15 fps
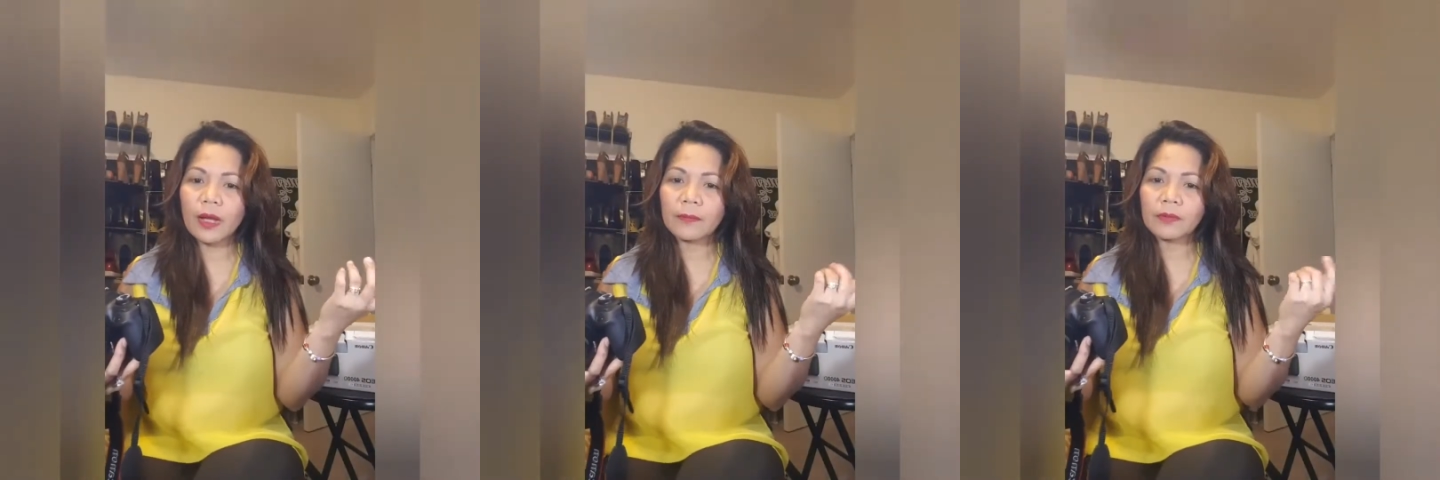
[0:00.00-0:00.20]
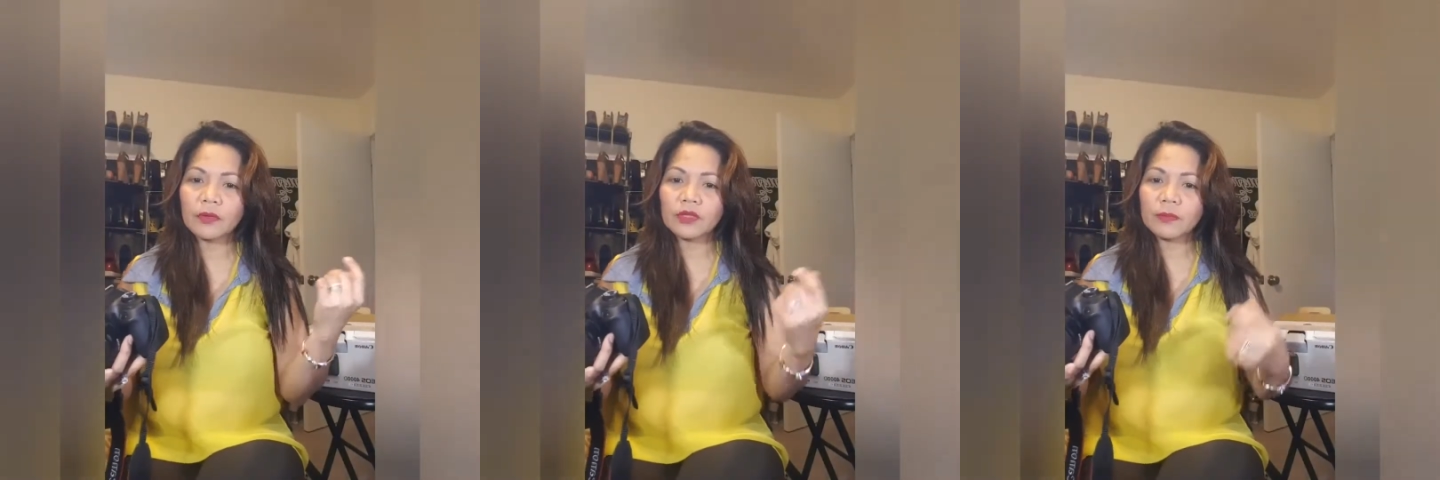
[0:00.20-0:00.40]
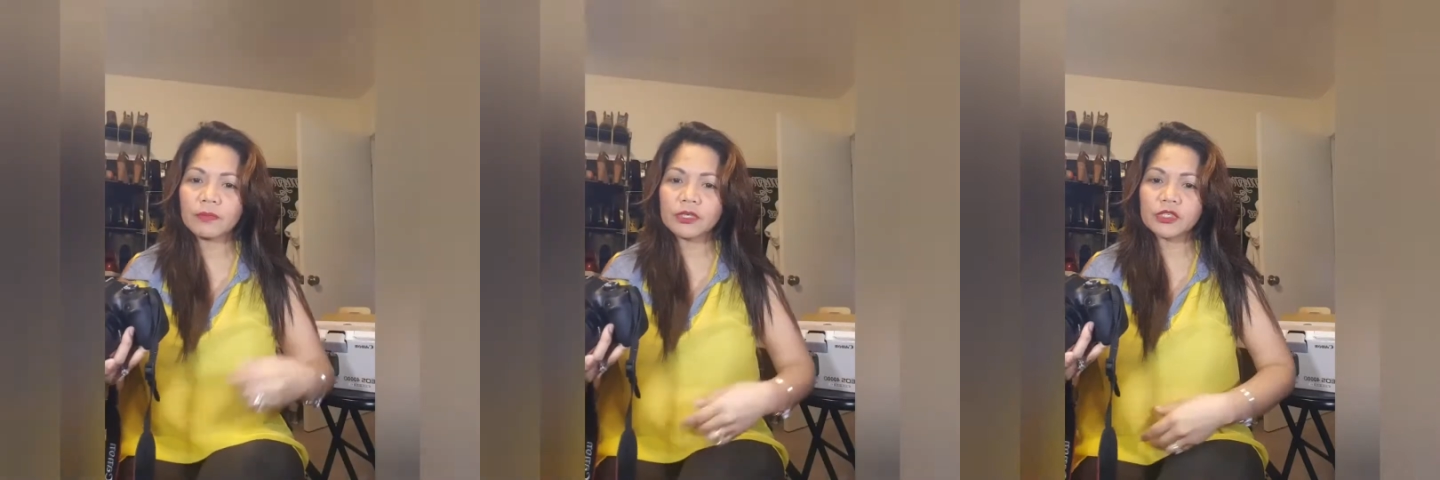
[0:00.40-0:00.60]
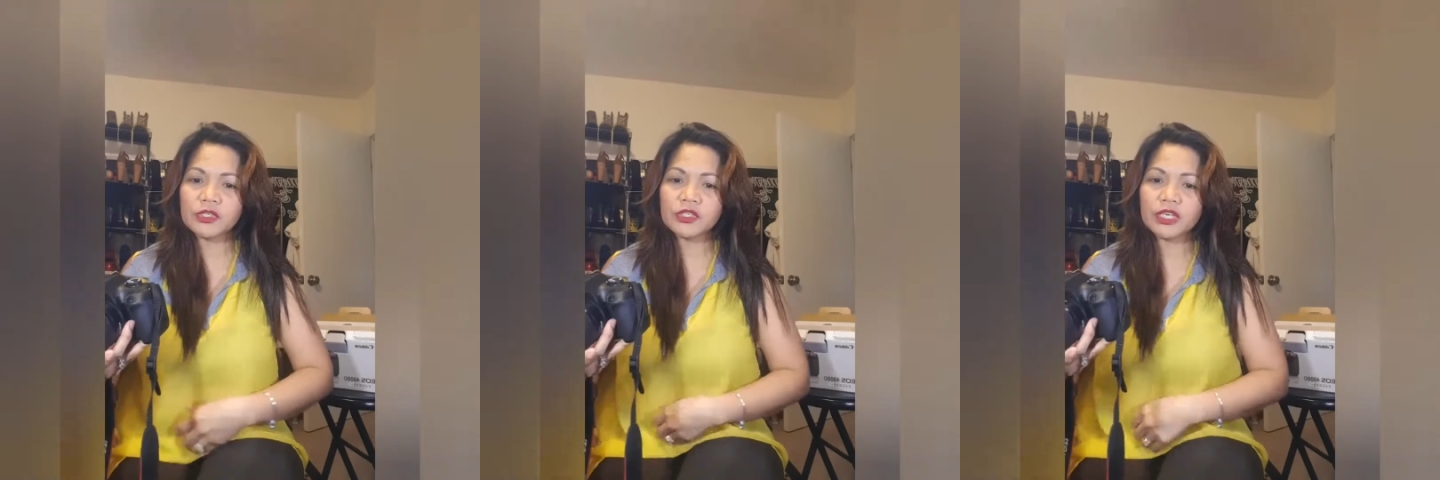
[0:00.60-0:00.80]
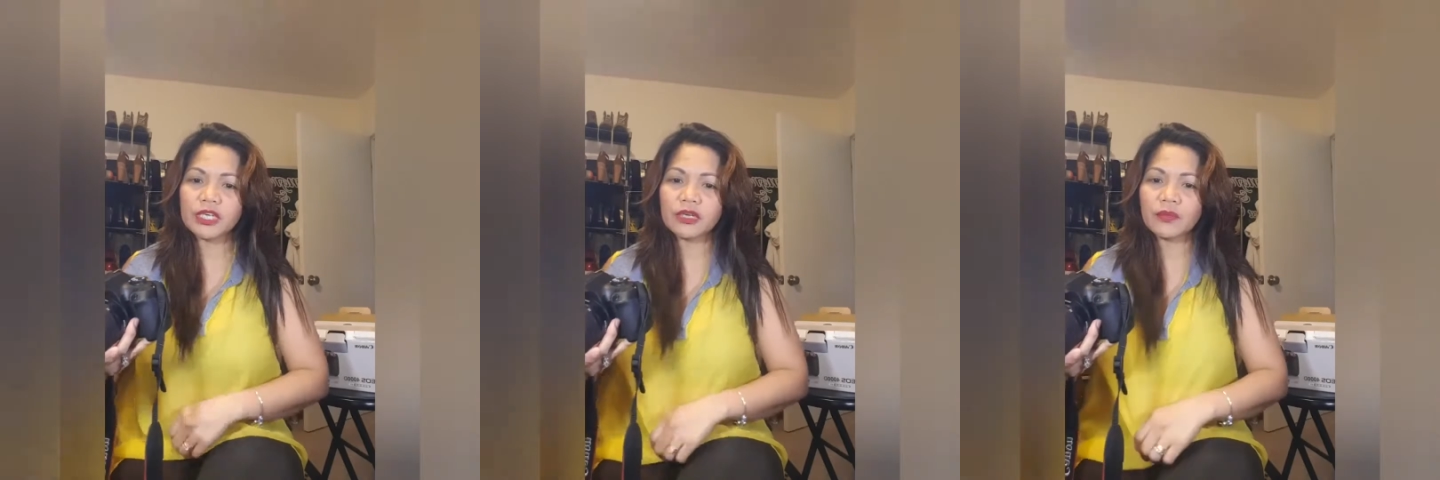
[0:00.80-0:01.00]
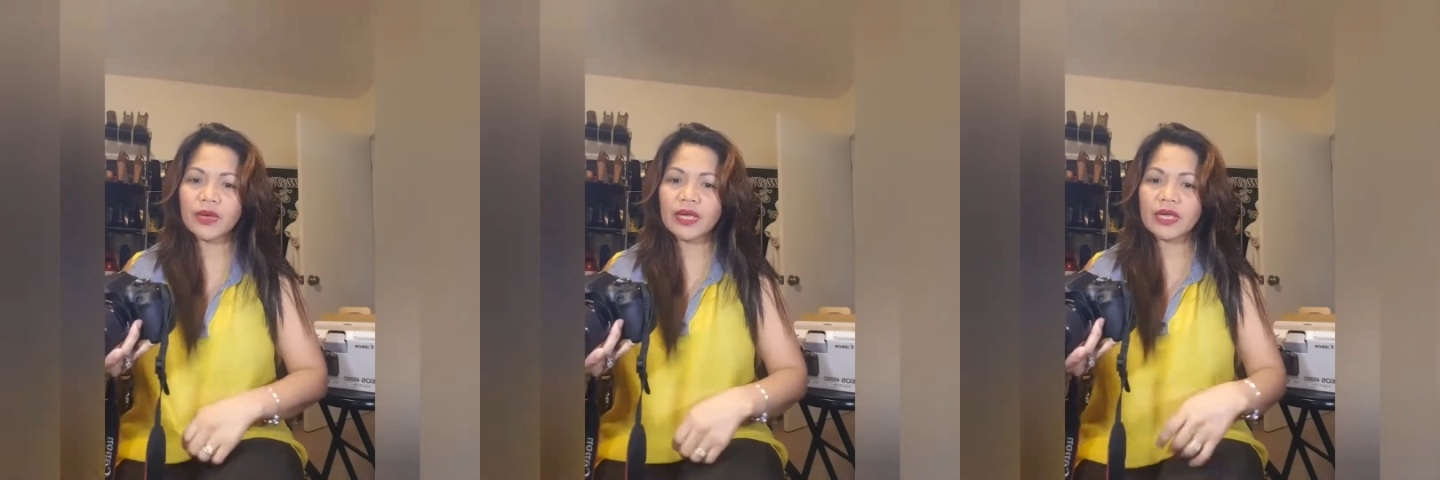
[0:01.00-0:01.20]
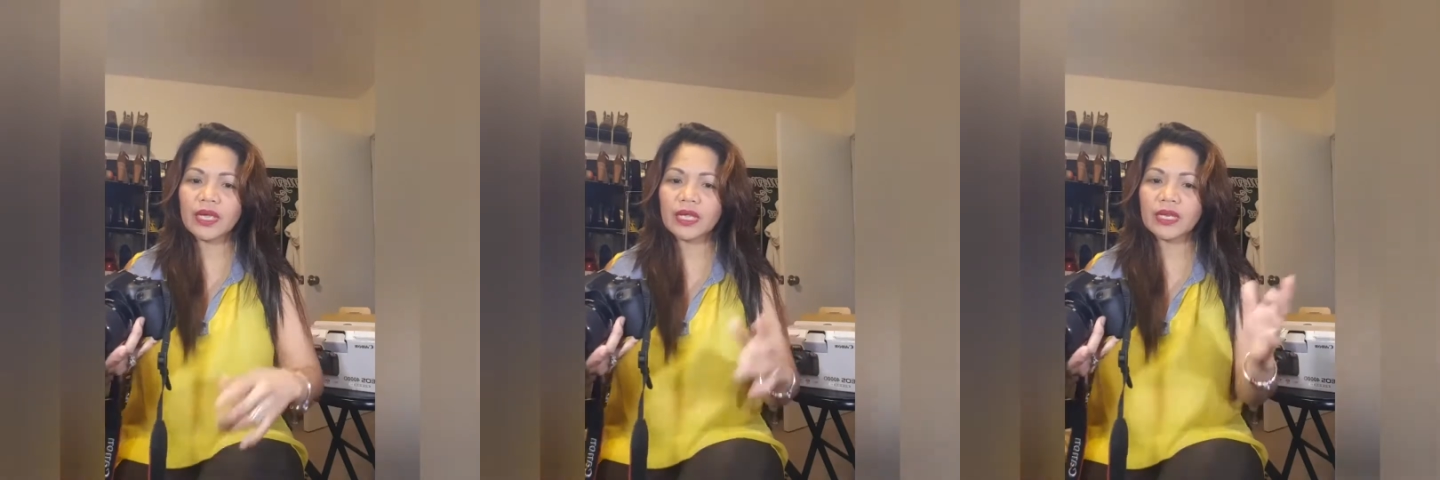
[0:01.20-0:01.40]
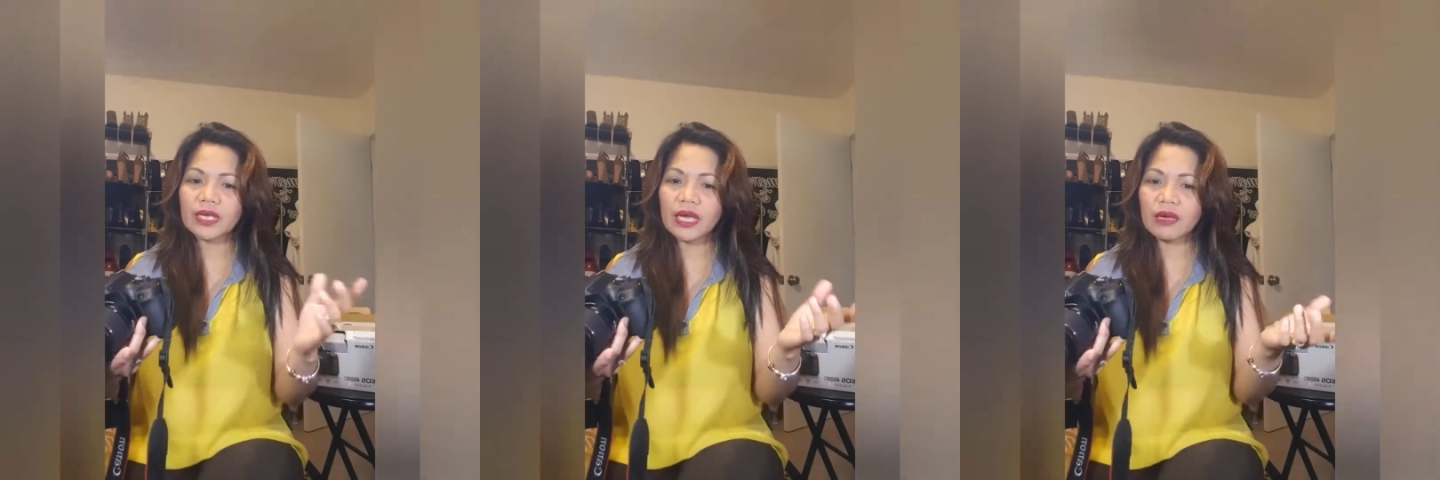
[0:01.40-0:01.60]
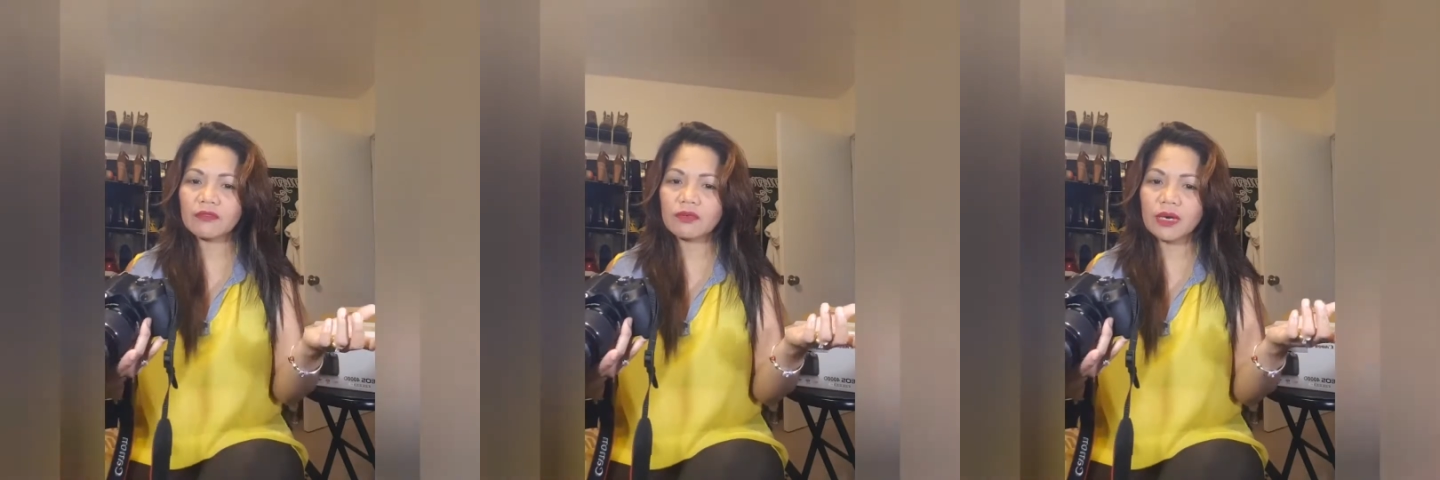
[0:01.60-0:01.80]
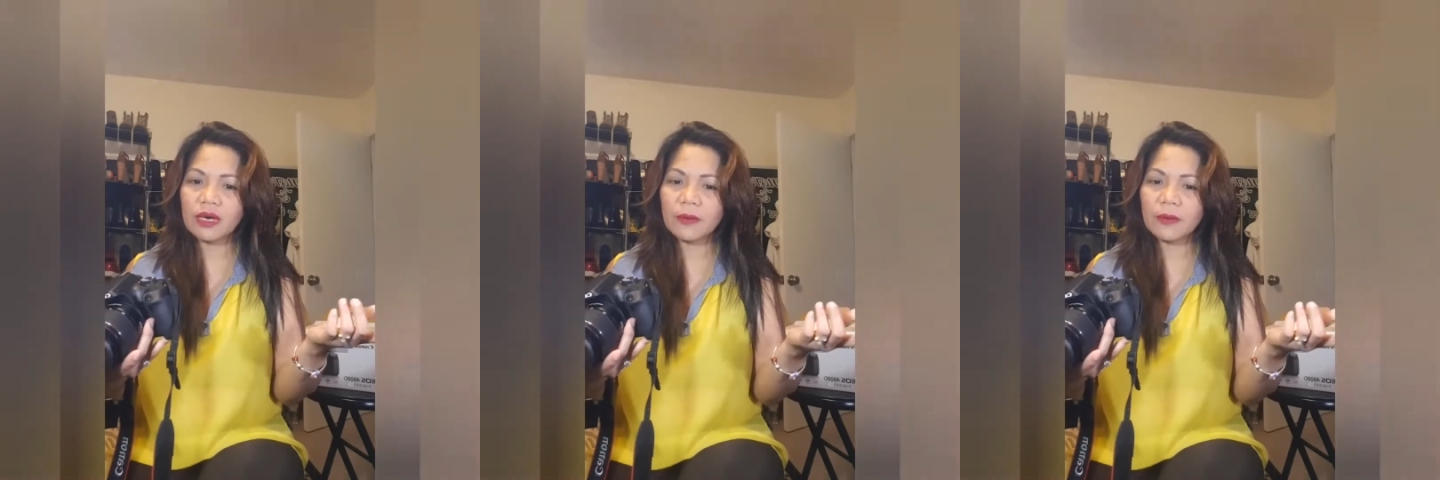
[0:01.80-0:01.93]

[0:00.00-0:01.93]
upload the pictures right away, and I have